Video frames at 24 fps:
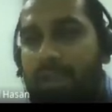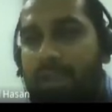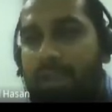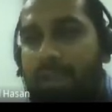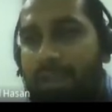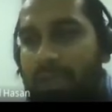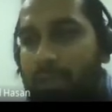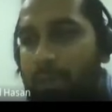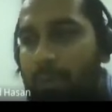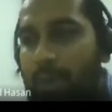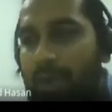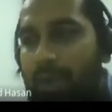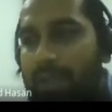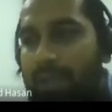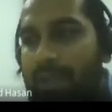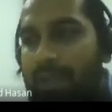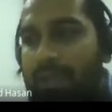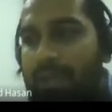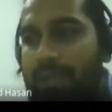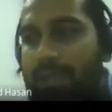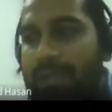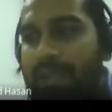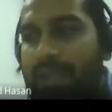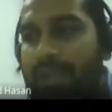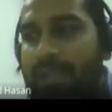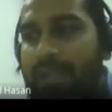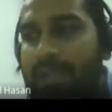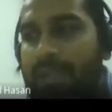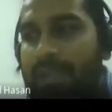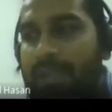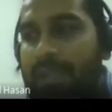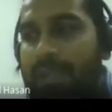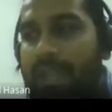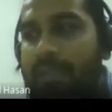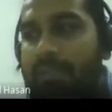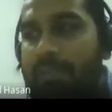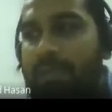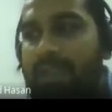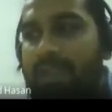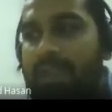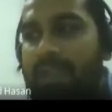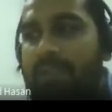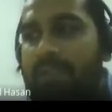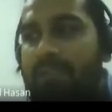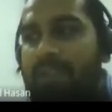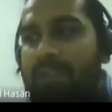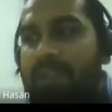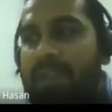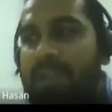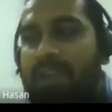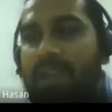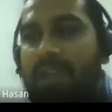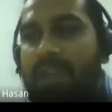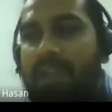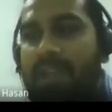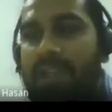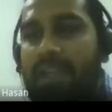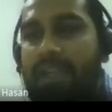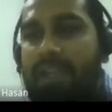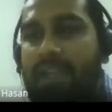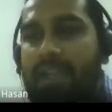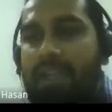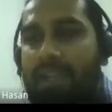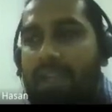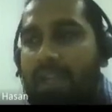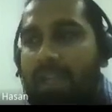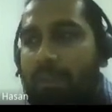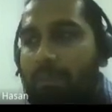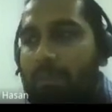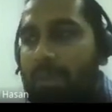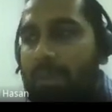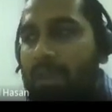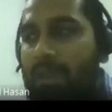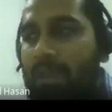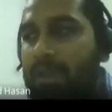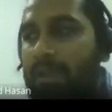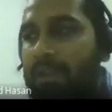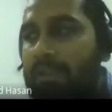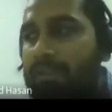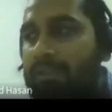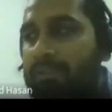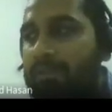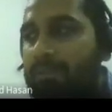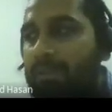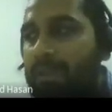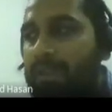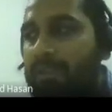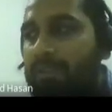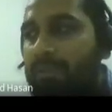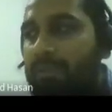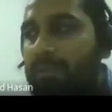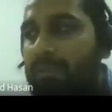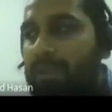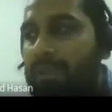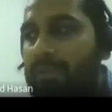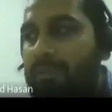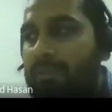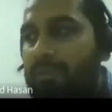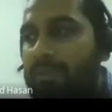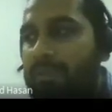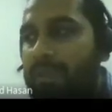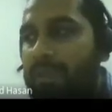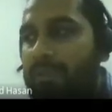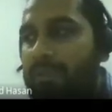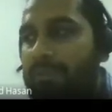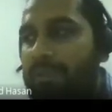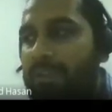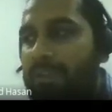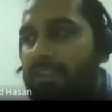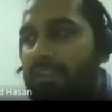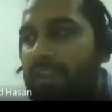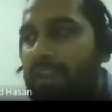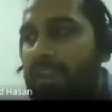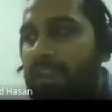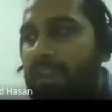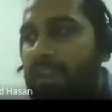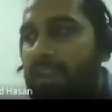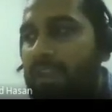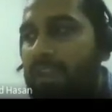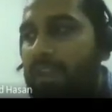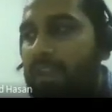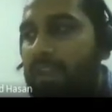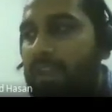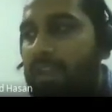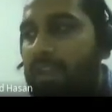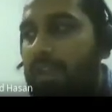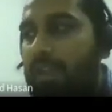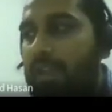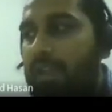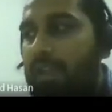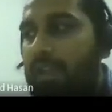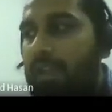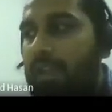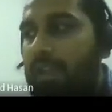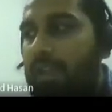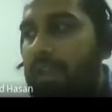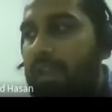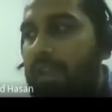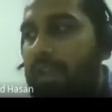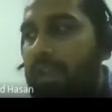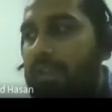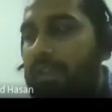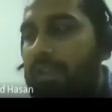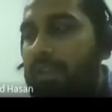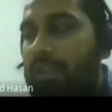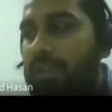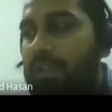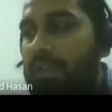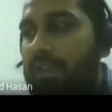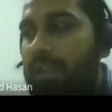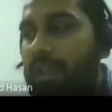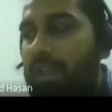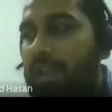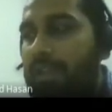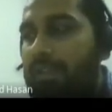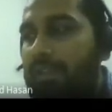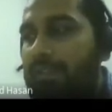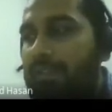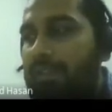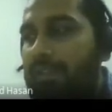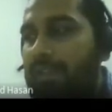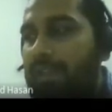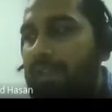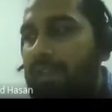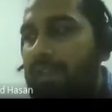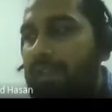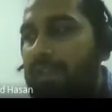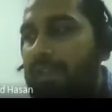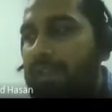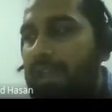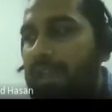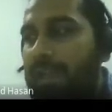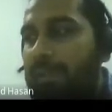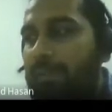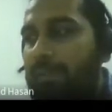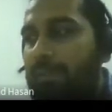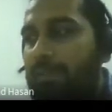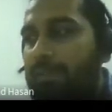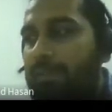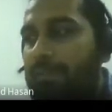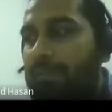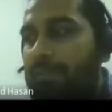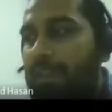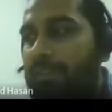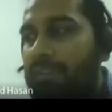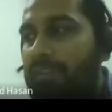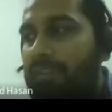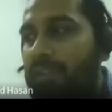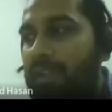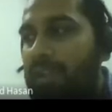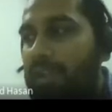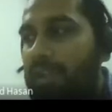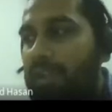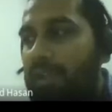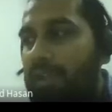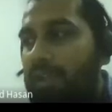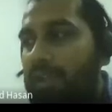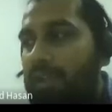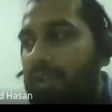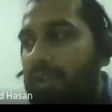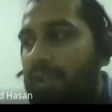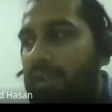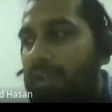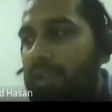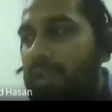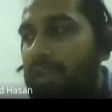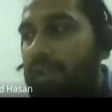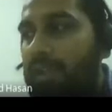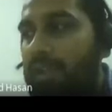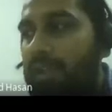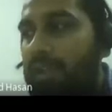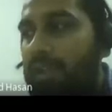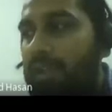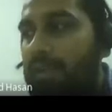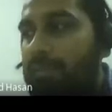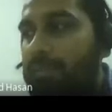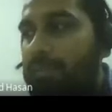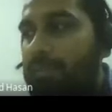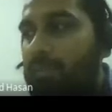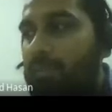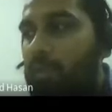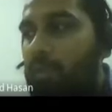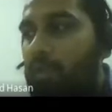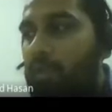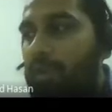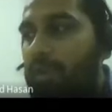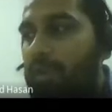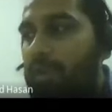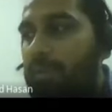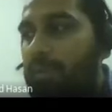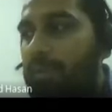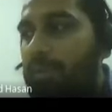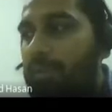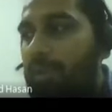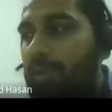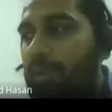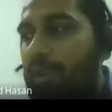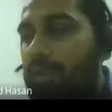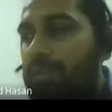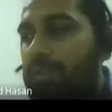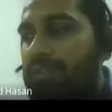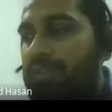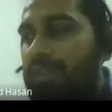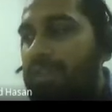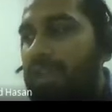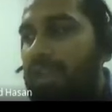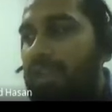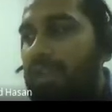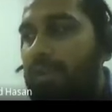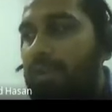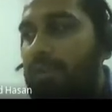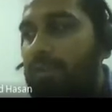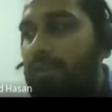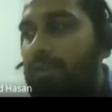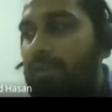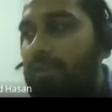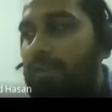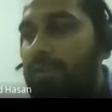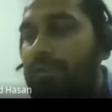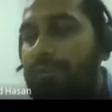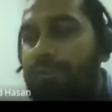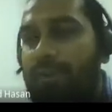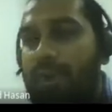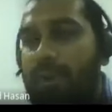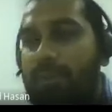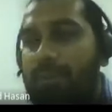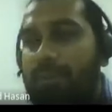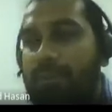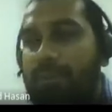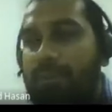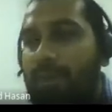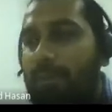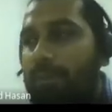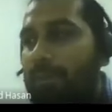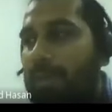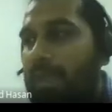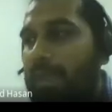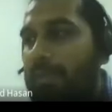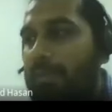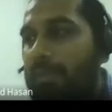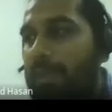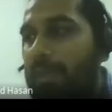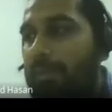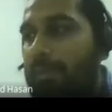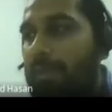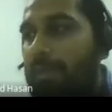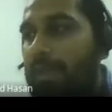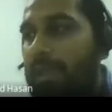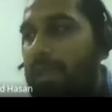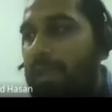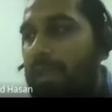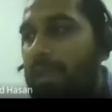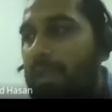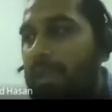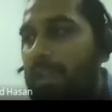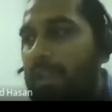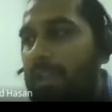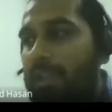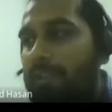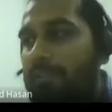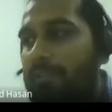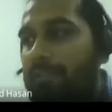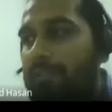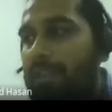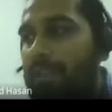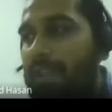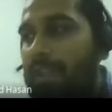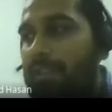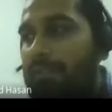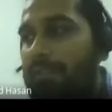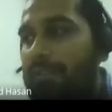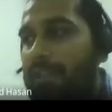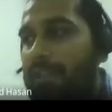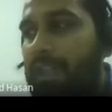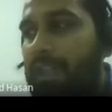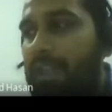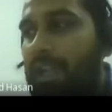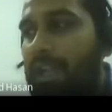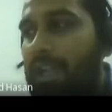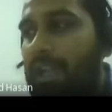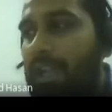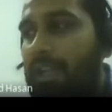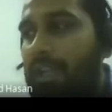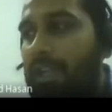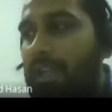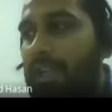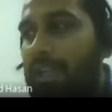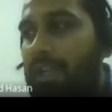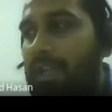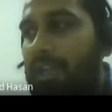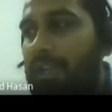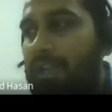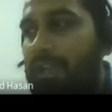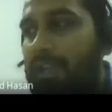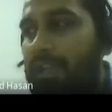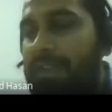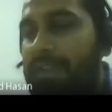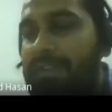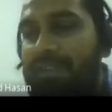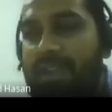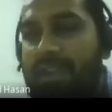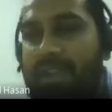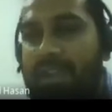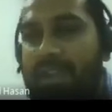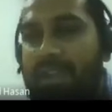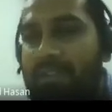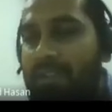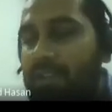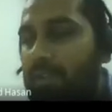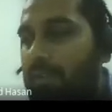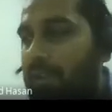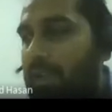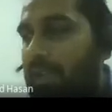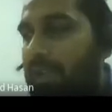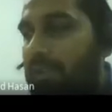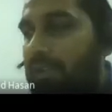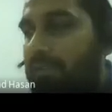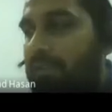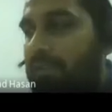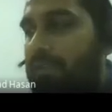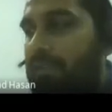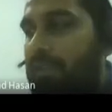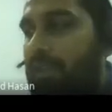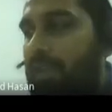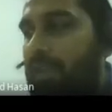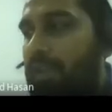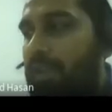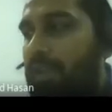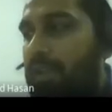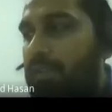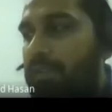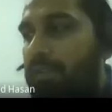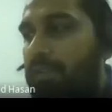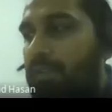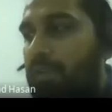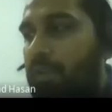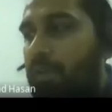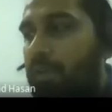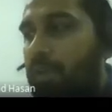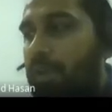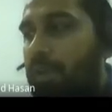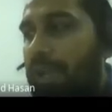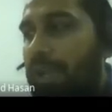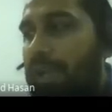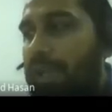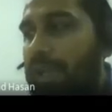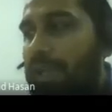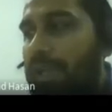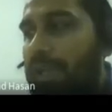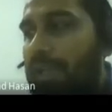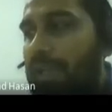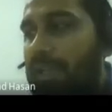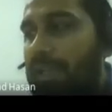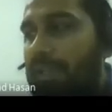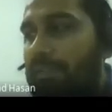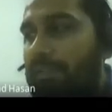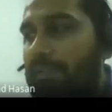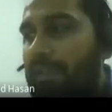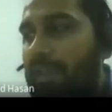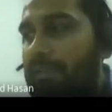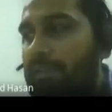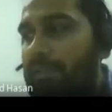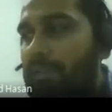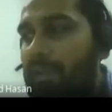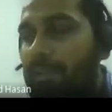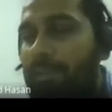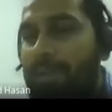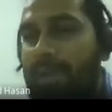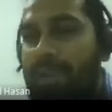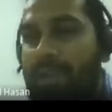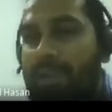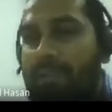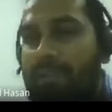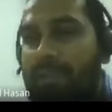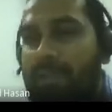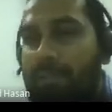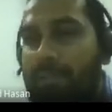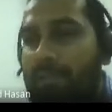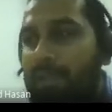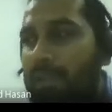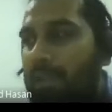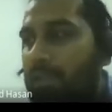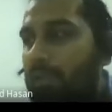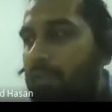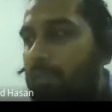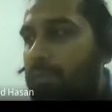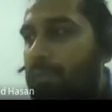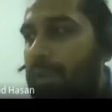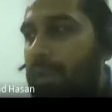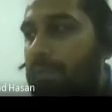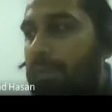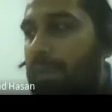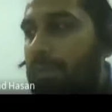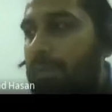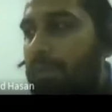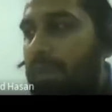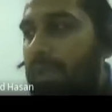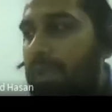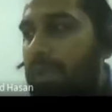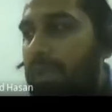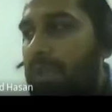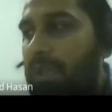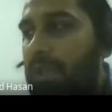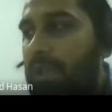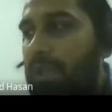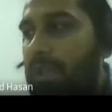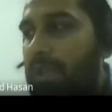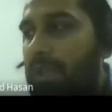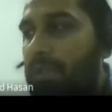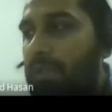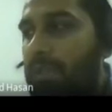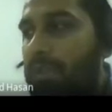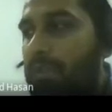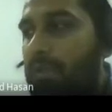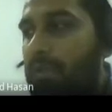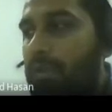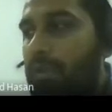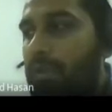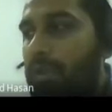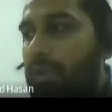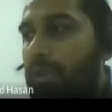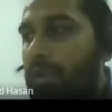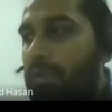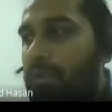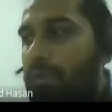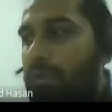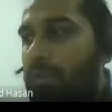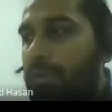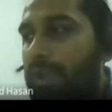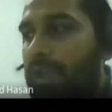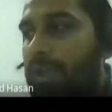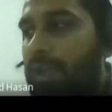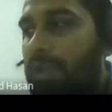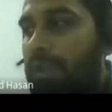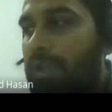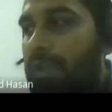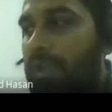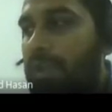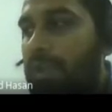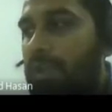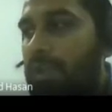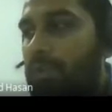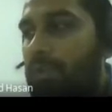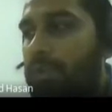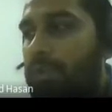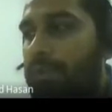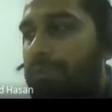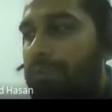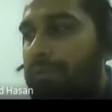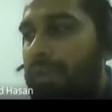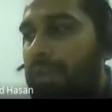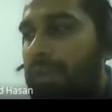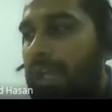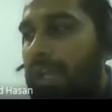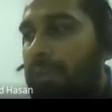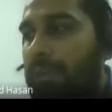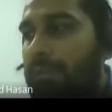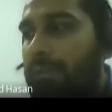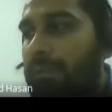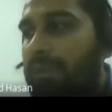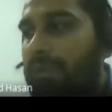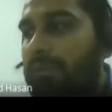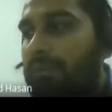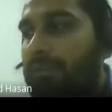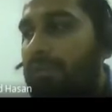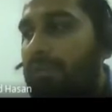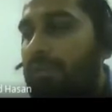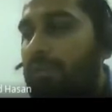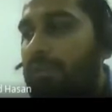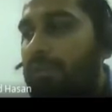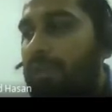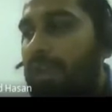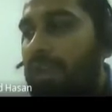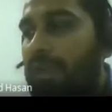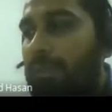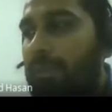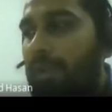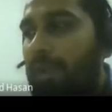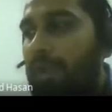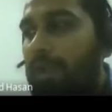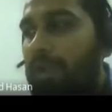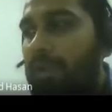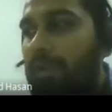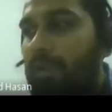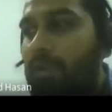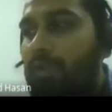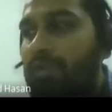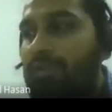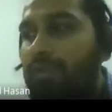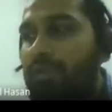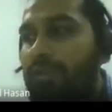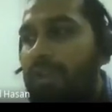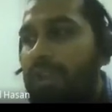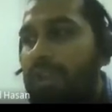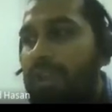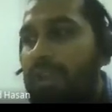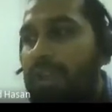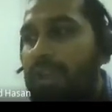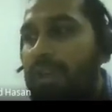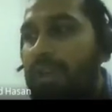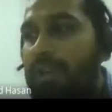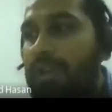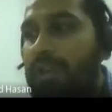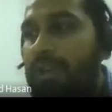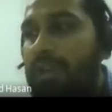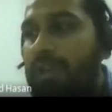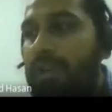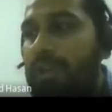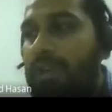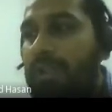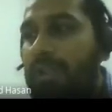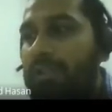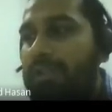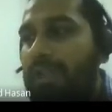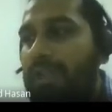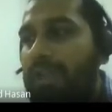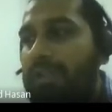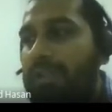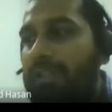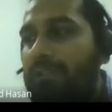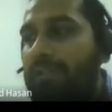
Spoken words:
required, then it can be given earlier in time, because once you are fetching, it takes little time to fetch more blocks into from main memory if are consecutive in location. So the whole idea is, if you are bringing something into main memory, you're going to bring two different elements. So one block goes over here, the other